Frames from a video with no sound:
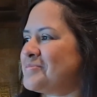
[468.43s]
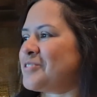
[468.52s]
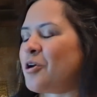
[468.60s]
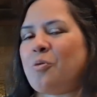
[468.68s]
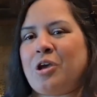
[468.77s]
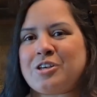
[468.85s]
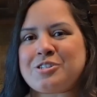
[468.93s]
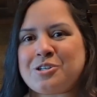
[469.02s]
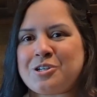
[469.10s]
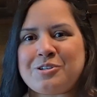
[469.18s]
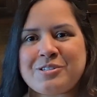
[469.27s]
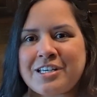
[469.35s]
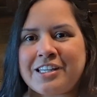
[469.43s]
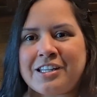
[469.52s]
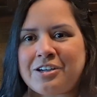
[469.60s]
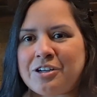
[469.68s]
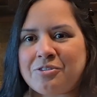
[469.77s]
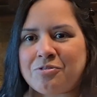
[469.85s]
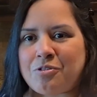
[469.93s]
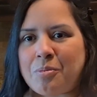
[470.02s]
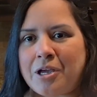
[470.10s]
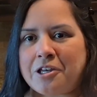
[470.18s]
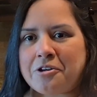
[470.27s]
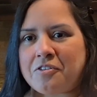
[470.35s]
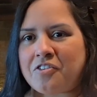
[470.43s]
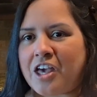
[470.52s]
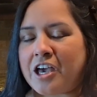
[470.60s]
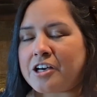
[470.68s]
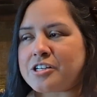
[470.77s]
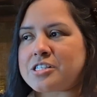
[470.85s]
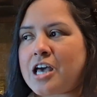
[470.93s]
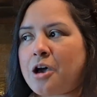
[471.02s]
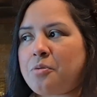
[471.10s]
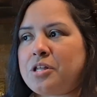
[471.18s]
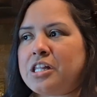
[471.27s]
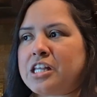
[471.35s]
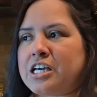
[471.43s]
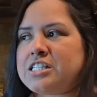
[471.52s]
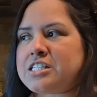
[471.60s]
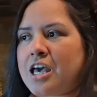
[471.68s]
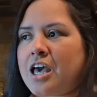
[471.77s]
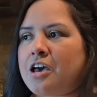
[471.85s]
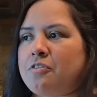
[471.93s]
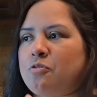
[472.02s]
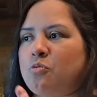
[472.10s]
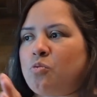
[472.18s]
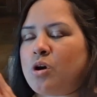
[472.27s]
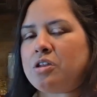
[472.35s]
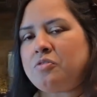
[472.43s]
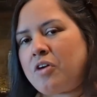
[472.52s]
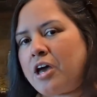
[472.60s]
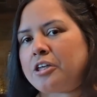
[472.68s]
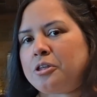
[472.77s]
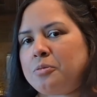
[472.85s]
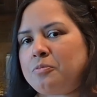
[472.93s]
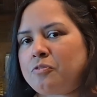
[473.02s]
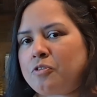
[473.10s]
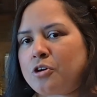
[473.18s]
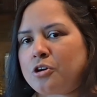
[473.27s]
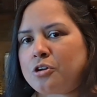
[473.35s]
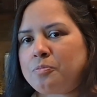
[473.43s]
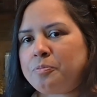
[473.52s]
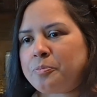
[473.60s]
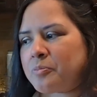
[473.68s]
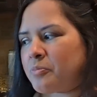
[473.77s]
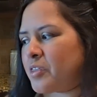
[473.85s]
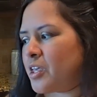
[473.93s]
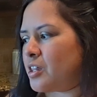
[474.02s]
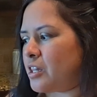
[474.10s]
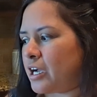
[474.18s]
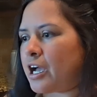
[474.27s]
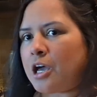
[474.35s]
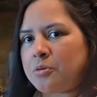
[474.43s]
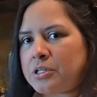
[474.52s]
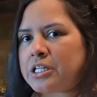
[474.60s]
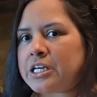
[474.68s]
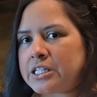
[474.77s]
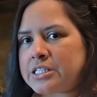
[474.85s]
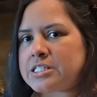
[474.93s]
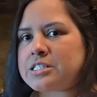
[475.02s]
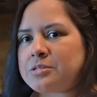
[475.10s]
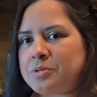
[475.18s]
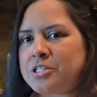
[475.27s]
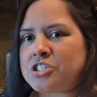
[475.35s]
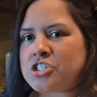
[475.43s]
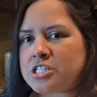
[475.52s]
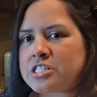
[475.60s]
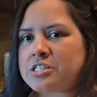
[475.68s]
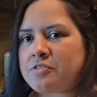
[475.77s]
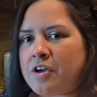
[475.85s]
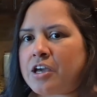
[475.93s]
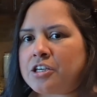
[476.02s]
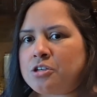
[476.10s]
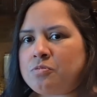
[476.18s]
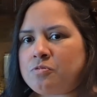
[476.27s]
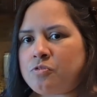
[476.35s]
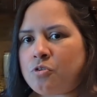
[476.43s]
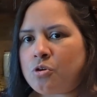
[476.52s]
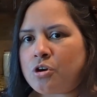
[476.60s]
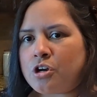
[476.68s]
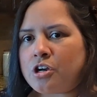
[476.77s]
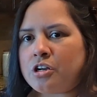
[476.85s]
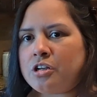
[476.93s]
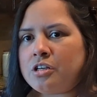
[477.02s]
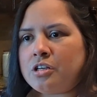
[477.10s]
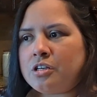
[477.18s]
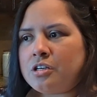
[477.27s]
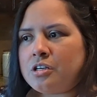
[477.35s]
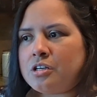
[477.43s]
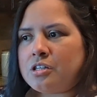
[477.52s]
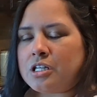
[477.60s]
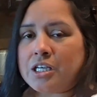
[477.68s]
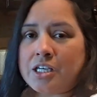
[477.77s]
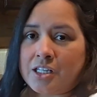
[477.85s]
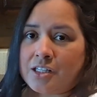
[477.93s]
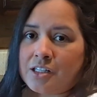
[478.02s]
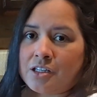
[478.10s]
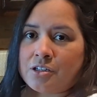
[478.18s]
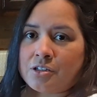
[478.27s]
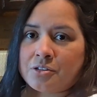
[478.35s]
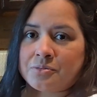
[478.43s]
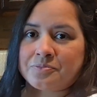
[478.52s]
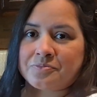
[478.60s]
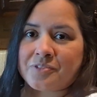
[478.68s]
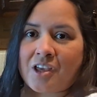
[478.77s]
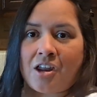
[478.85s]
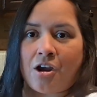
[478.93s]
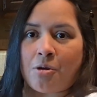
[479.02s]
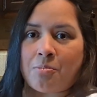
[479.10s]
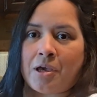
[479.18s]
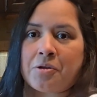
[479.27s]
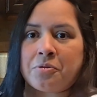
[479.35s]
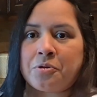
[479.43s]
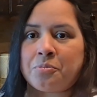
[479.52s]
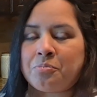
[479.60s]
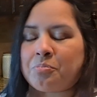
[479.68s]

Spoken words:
We also use it in the remainder of the house. I would like to have one vacuum for, like, I would like this to be just the vacuum for the kitty litter in our bedroom,